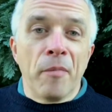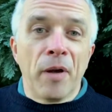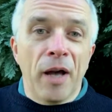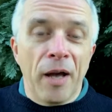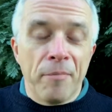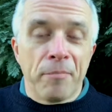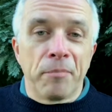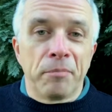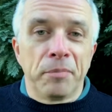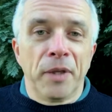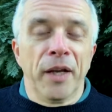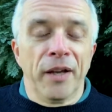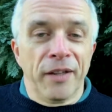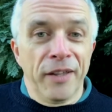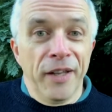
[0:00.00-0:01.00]
uh,
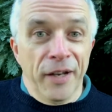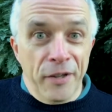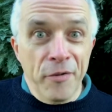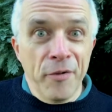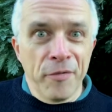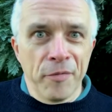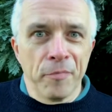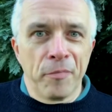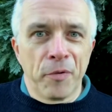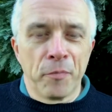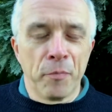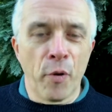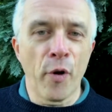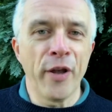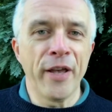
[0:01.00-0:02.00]
uh, you know, you even
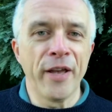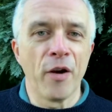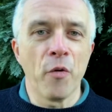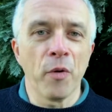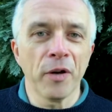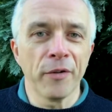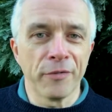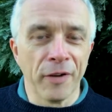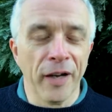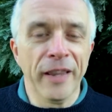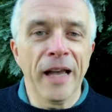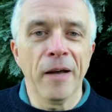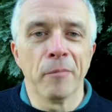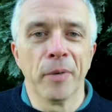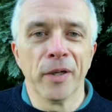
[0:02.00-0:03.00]
pre-qualify
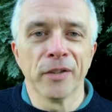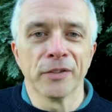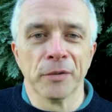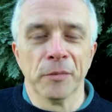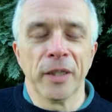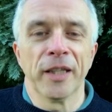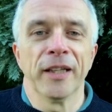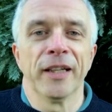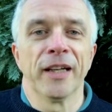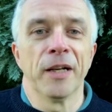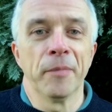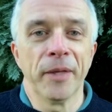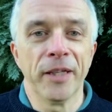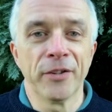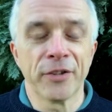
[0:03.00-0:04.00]
that person whether they're going to
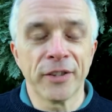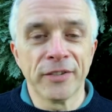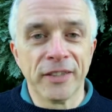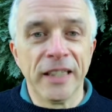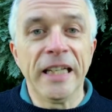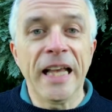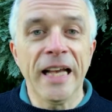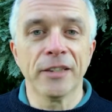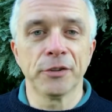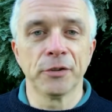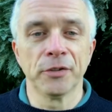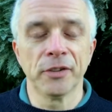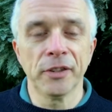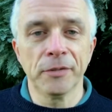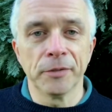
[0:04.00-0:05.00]
be interested in the actual
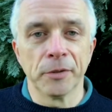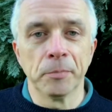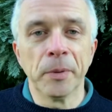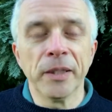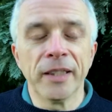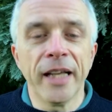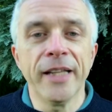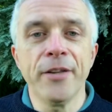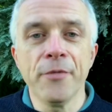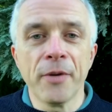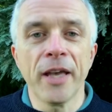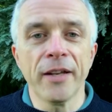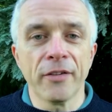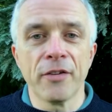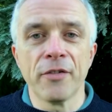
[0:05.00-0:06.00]
service. But then you
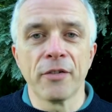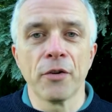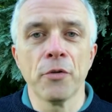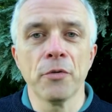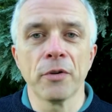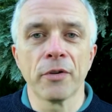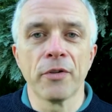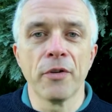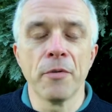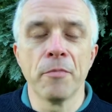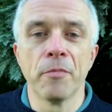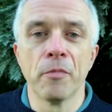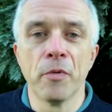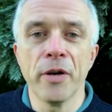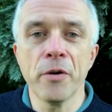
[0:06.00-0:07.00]
get to talk to
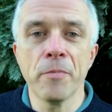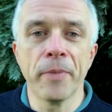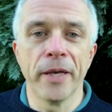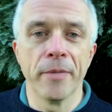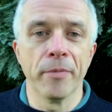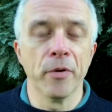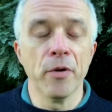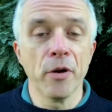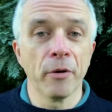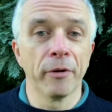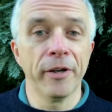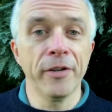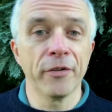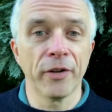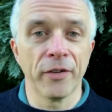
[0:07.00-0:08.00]
real people who are
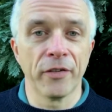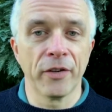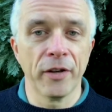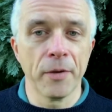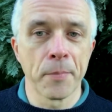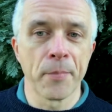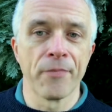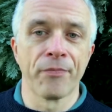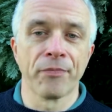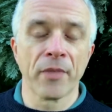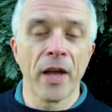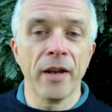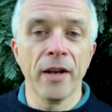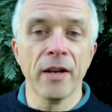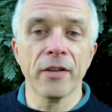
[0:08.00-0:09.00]
interested
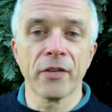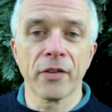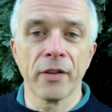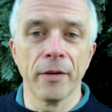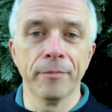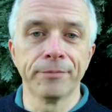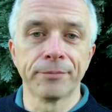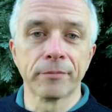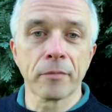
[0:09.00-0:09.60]
and ask them